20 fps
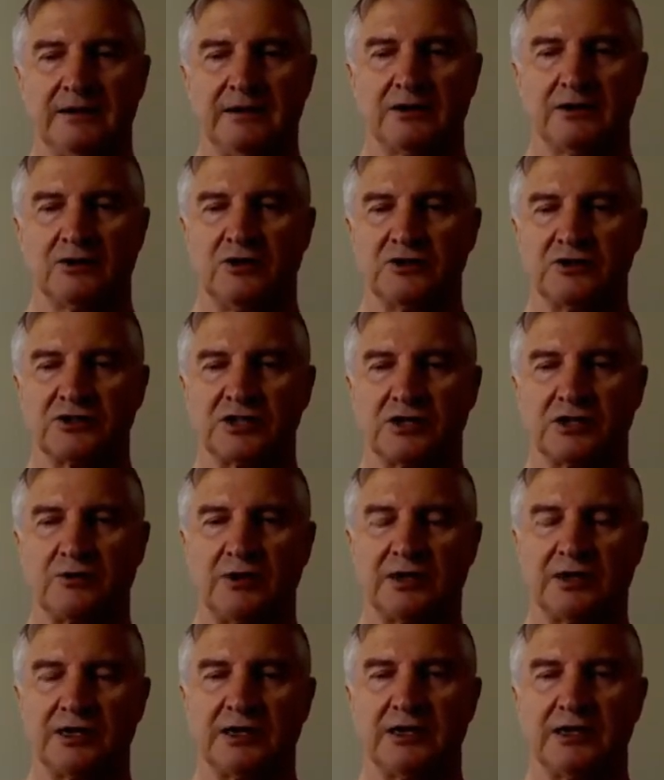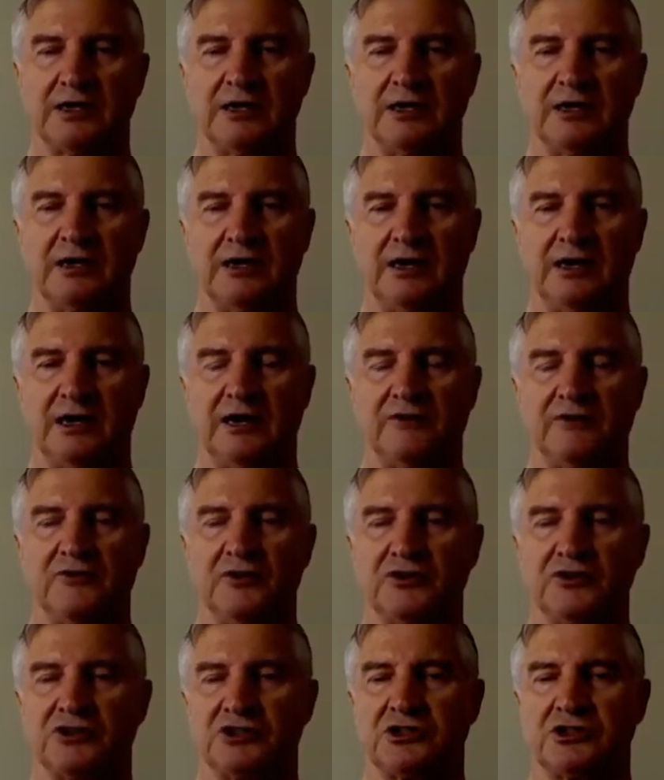Consequently, our
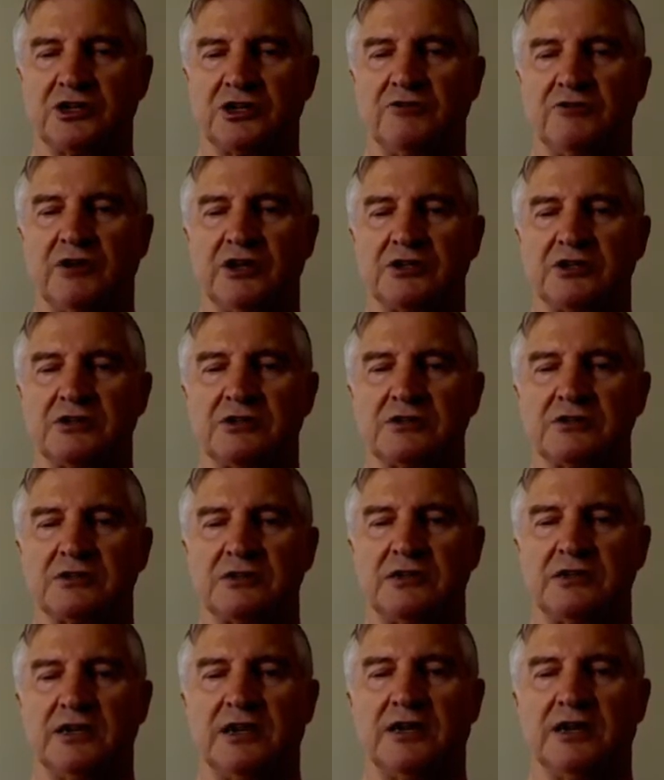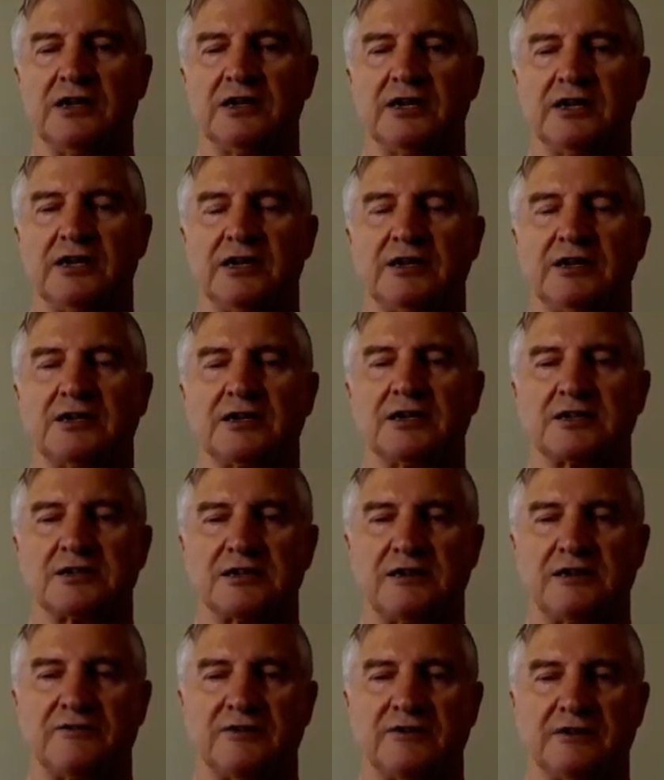future generations are here to suffer